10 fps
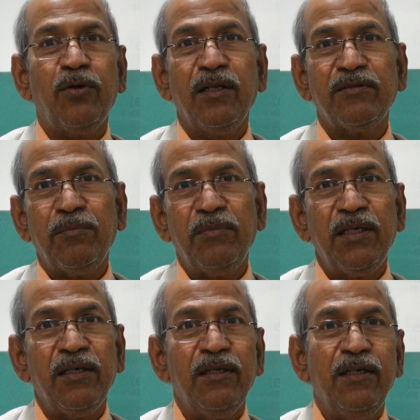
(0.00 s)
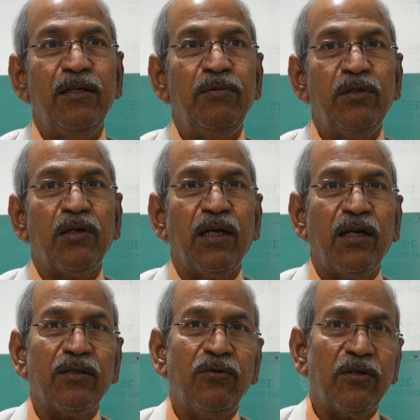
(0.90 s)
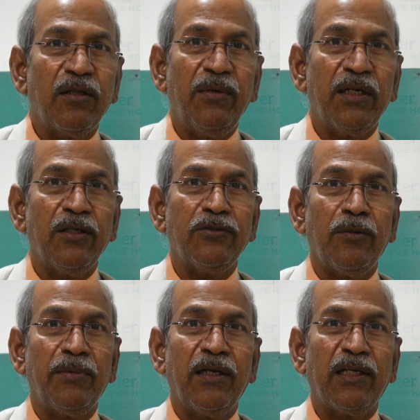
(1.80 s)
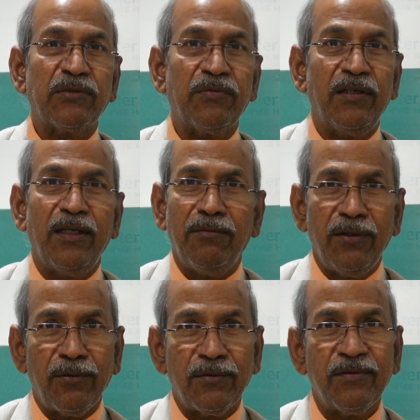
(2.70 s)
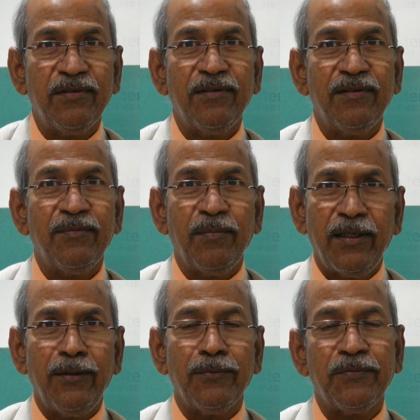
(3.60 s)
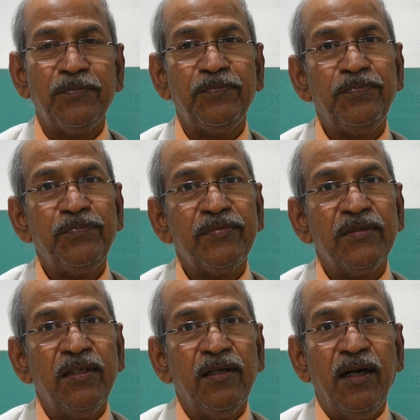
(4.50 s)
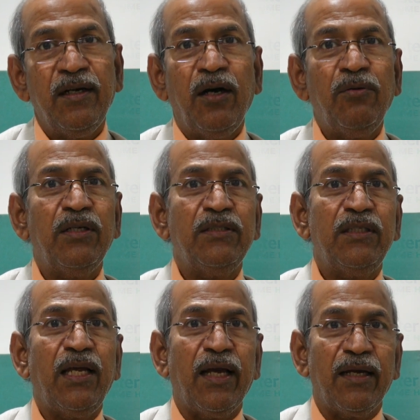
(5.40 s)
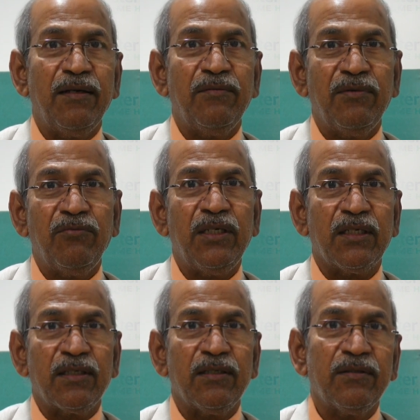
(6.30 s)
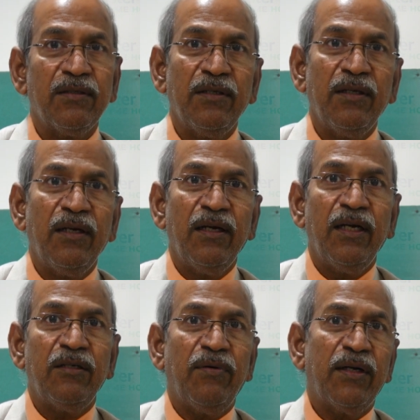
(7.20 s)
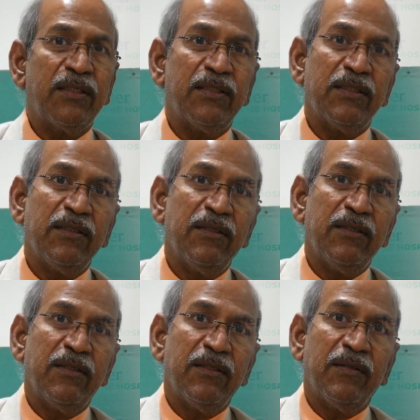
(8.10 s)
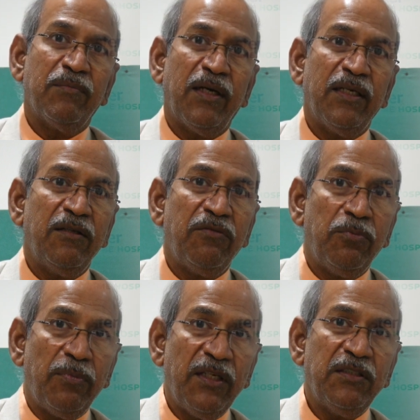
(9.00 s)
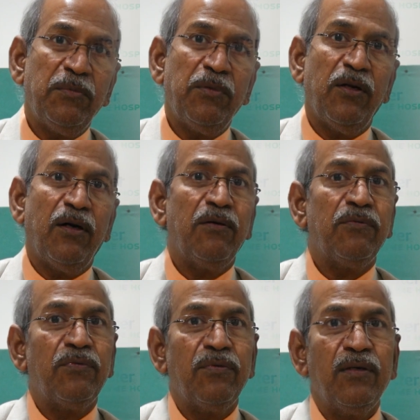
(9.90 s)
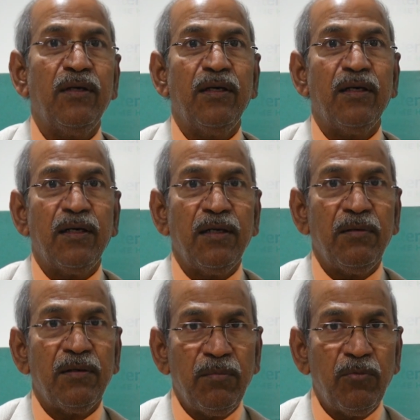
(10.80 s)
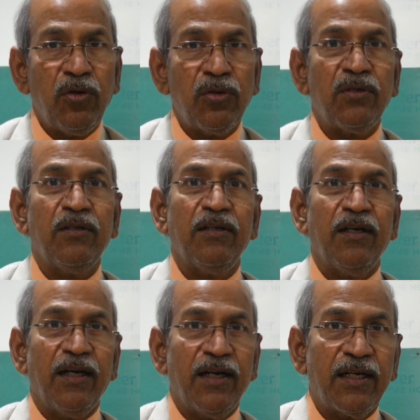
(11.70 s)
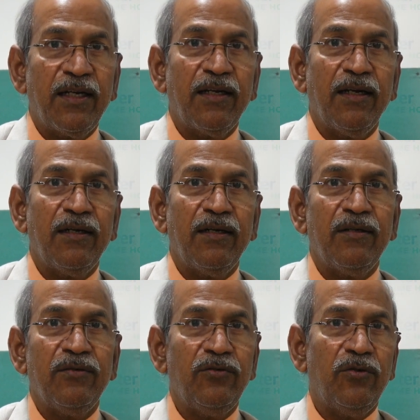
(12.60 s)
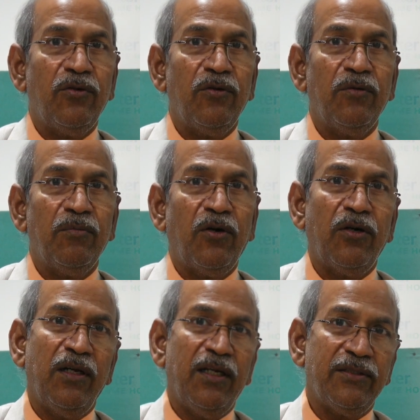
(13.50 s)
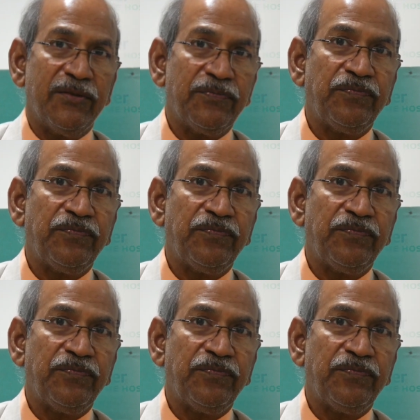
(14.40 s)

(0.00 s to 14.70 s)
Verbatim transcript: you can, somebody, individual cannot go to the medical shop and ask for Nerivio, mind you. And how does it act, work? It works by the principle of remote electrical neuromodulation.